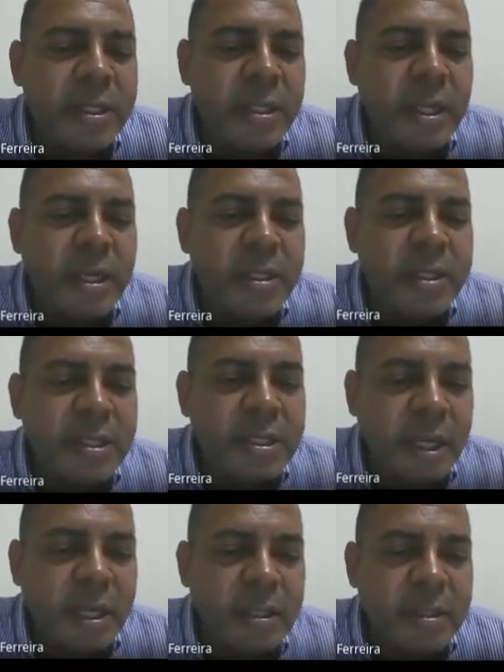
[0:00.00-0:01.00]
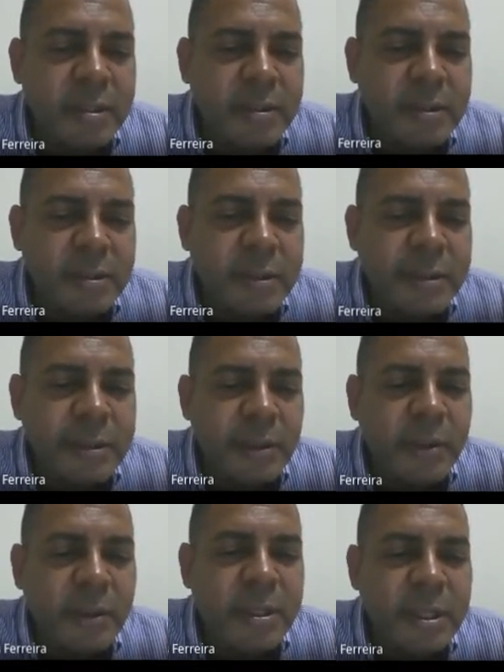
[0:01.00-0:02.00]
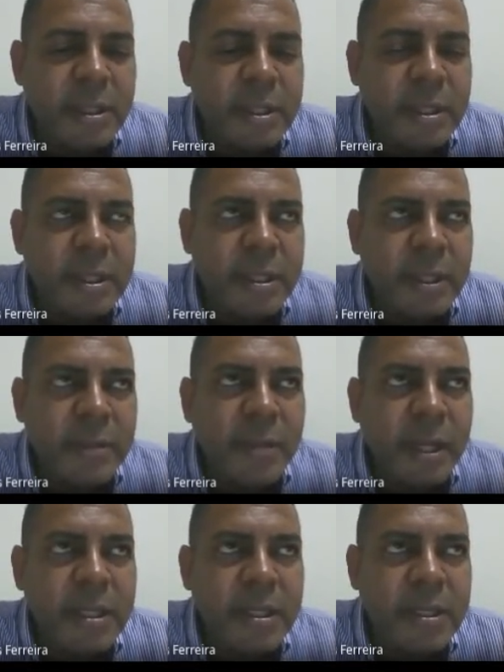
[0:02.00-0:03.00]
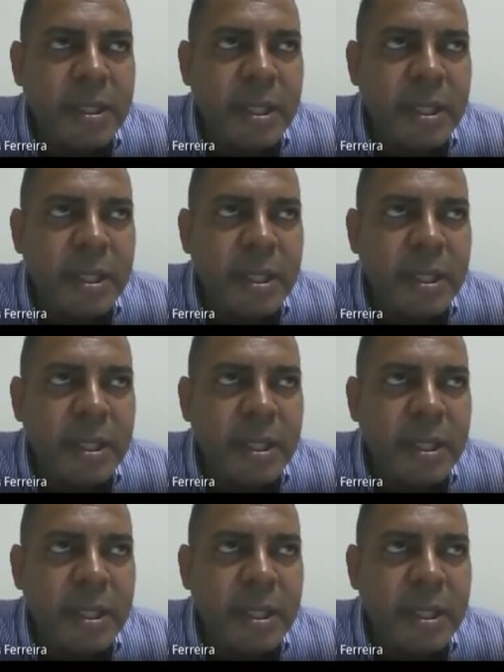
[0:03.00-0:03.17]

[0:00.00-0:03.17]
they are deciding, or they may